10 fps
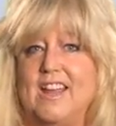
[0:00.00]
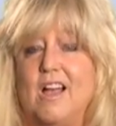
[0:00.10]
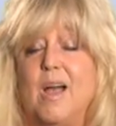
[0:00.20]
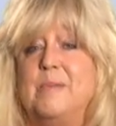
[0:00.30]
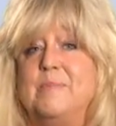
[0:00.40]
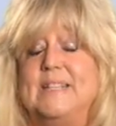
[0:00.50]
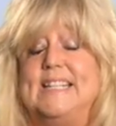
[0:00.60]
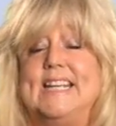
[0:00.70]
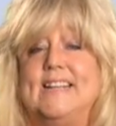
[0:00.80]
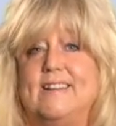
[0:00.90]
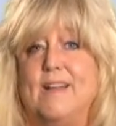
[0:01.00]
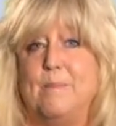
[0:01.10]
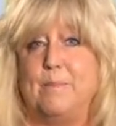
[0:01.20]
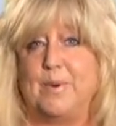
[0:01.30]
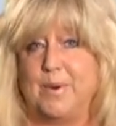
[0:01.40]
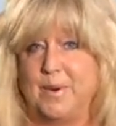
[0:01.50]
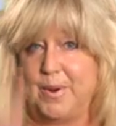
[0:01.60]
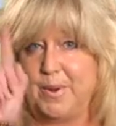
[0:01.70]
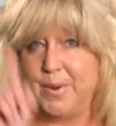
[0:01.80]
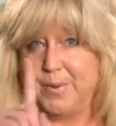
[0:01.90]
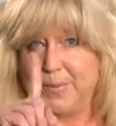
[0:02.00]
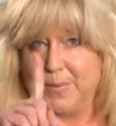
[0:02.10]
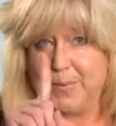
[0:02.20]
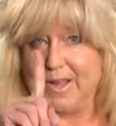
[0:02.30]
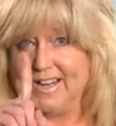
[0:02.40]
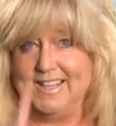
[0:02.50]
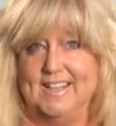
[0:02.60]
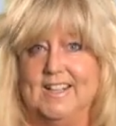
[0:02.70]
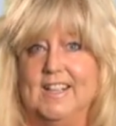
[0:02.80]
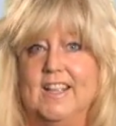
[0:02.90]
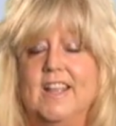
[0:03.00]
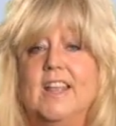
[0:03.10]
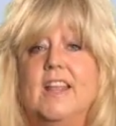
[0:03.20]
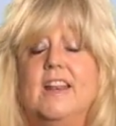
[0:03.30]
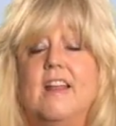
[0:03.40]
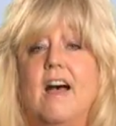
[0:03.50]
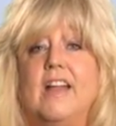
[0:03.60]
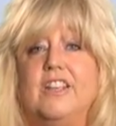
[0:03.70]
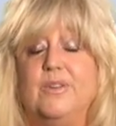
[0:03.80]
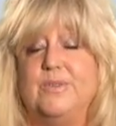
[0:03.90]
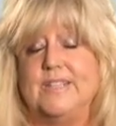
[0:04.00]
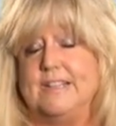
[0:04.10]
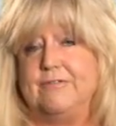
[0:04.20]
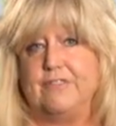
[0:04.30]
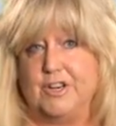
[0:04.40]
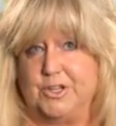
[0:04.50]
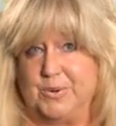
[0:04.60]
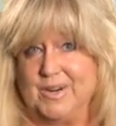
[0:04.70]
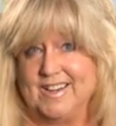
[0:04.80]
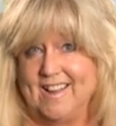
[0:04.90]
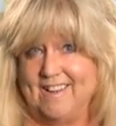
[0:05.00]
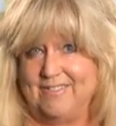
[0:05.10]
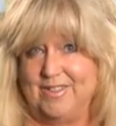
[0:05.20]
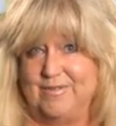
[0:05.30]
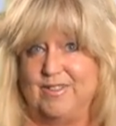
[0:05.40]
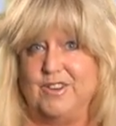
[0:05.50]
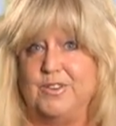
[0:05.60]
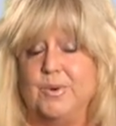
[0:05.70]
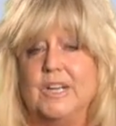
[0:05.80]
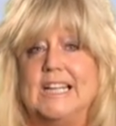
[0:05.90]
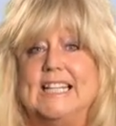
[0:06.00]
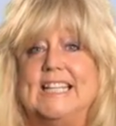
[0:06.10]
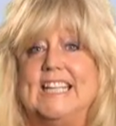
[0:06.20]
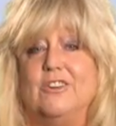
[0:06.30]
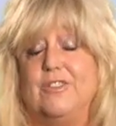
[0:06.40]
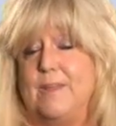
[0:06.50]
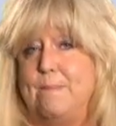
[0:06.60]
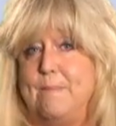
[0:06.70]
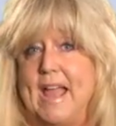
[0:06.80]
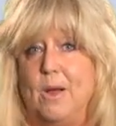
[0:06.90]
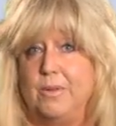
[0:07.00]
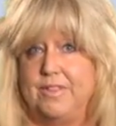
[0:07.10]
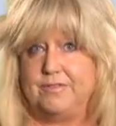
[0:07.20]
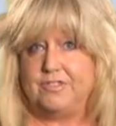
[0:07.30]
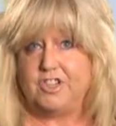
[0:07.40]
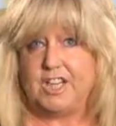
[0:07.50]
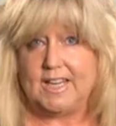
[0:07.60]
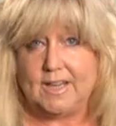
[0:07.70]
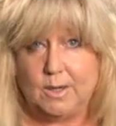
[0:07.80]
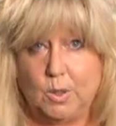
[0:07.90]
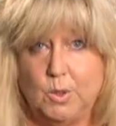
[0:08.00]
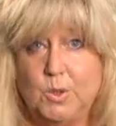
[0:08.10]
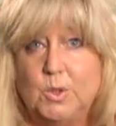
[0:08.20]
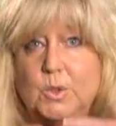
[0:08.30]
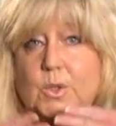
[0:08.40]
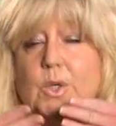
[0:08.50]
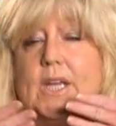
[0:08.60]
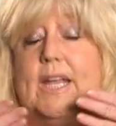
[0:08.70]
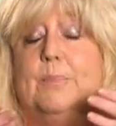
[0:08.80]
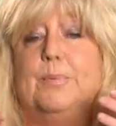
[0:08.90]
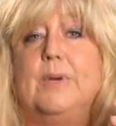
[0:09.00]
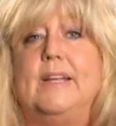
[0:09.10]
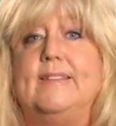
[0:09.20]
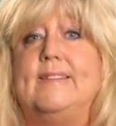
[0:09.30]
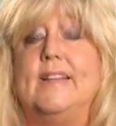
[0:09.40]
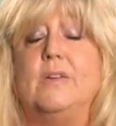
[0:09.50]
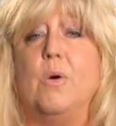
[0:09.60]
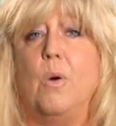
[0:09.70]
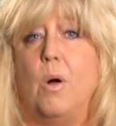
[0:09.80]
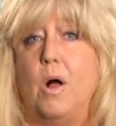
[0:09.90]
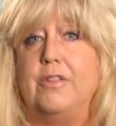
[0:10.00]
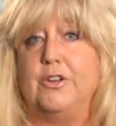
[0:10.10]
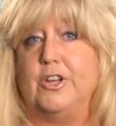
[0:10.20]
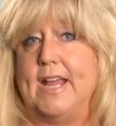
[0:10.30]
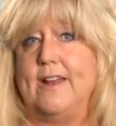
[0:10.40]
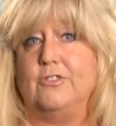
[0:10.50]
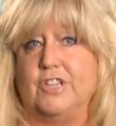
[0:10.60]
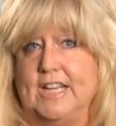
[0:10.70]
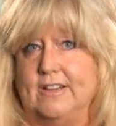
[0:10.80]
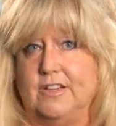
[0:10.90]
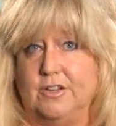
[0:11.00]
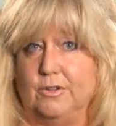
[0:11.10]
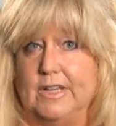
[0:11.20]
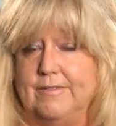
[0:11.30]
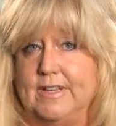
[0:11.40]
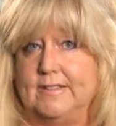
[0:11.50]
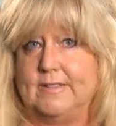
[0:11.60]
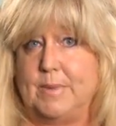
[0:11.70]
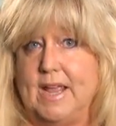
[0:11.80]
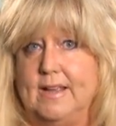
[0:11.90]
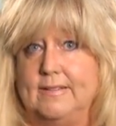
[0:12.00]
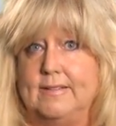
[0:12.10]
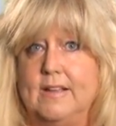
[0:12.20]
common mistake number 1. Not using the front door enough. The front door, considered the mouth of qi, it breathes in all the good energy into your living space.